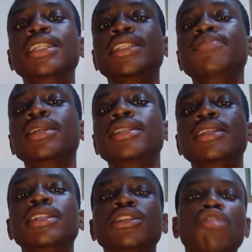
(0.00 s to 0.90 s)
This
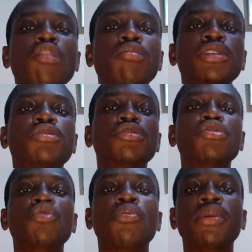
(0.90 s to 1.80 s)
message is coming
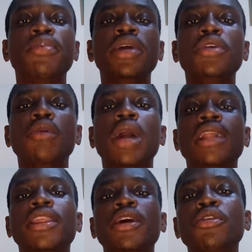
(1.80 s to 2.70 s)
to you to prepare you
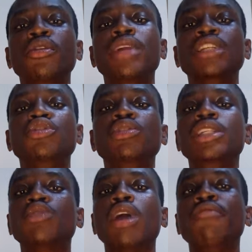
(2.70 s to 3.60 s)
and tell you that you
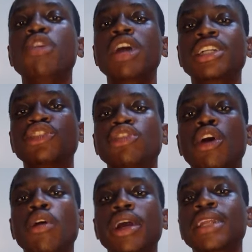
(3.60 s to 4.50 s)
need to have your
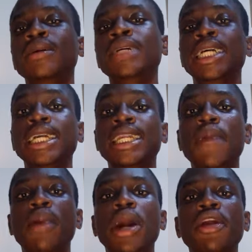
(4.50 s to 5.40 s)
extra oil. In
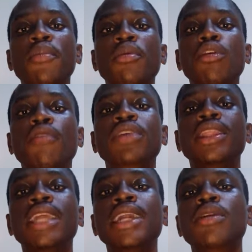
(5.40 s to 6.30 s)
that parable of
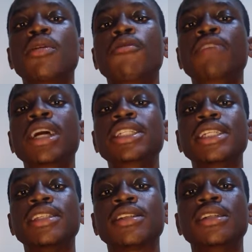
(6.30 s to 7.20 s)
the 10
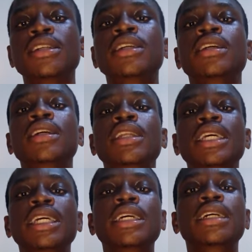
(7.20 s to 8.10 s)
virgins,
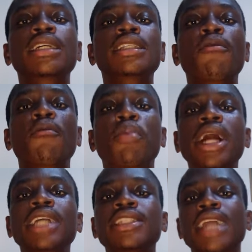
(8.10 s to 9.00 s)
the
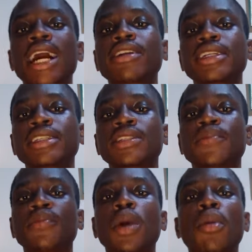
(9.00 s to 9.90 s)
bride tarried.
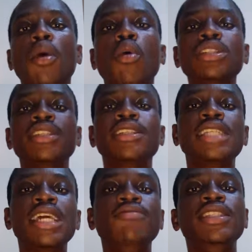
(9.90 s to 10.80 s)
But what
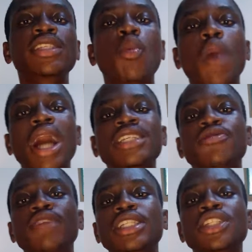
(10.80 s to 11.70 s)
saved the
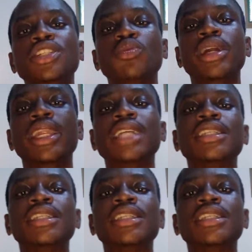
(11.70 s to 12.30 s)
wise virgins